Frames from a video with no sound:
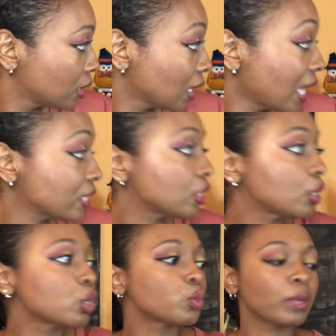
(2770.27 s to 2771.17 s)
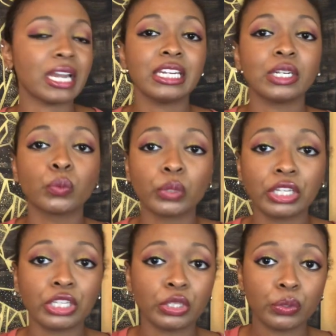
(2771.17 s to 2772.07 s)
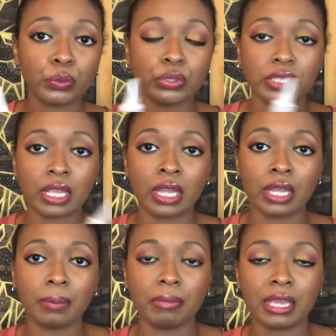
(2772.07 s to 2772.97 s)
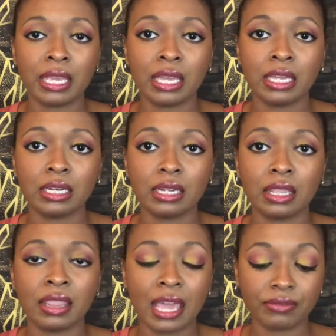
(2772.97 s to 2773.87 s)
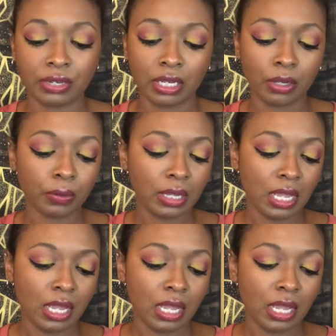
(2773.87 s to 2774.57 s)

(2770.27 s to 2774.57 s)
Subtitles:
like to use, but I didn't really use in that video,